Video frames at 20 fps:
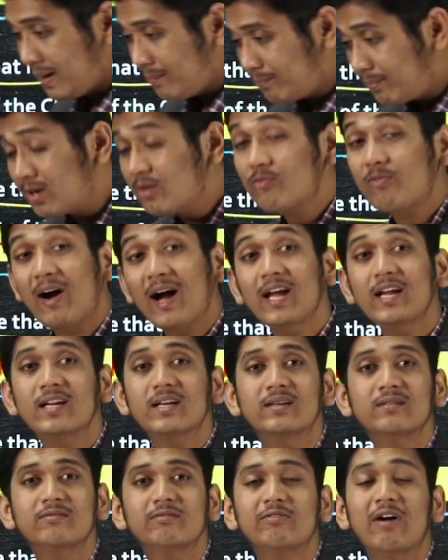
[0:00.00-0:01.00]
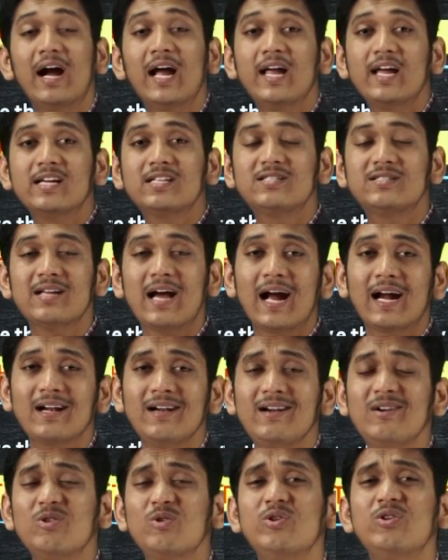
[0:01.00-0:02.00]
But why? Why
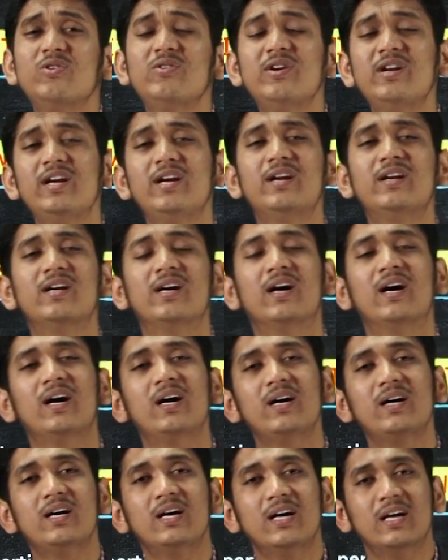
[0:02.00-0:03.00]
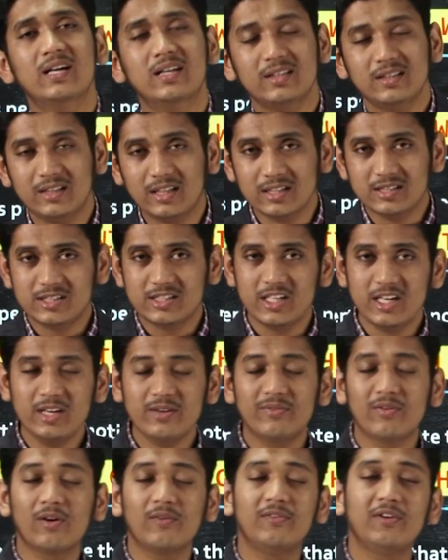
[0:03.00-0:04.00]
exactly do you need the
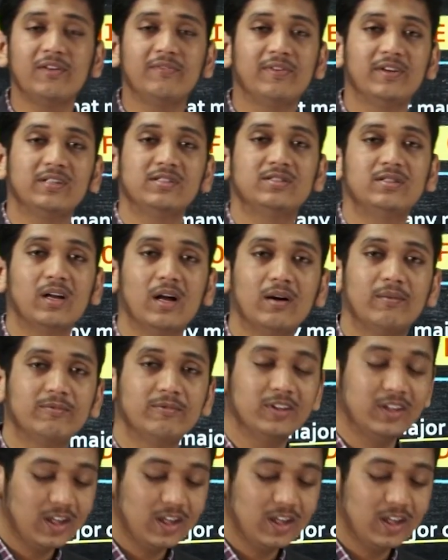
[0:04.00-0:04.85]
Chief of Defence Staff?